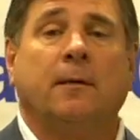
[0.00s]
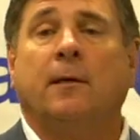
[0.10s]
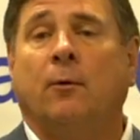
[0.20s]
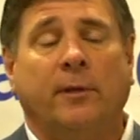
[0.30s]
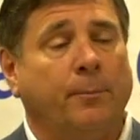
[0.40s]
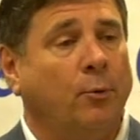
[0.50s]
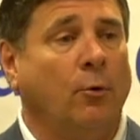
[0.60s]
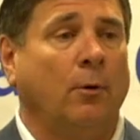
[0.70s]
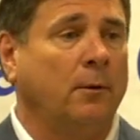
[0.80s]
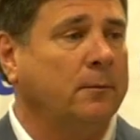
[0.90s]
in the
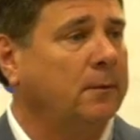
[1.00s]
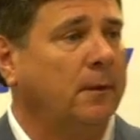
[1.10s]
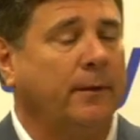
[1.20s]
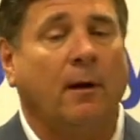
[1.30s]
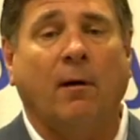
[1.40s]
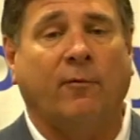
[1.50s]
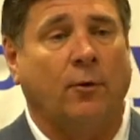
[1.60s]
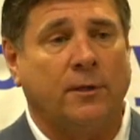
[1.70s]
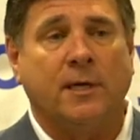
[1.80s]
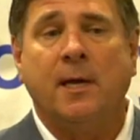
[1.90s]
pool, on the golf
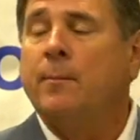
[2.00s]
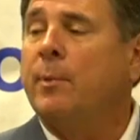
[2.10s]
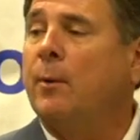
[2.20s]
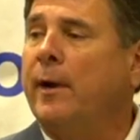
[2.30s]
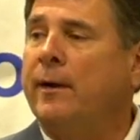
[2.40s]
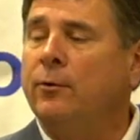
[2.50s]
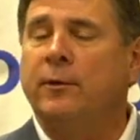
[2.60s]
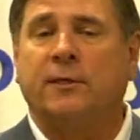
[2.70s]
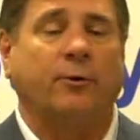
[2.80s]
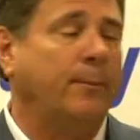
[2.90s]
course, but what I do
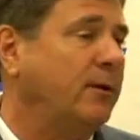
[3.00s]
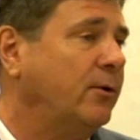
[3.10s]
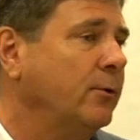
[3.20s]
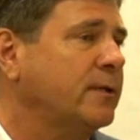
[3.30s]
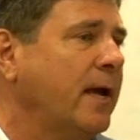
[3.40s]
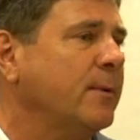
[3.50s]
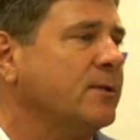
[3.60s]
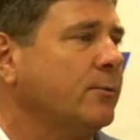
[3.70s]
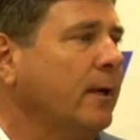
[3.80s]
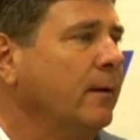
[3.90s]
attribute to is
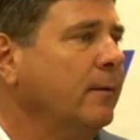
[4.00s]
chemistry.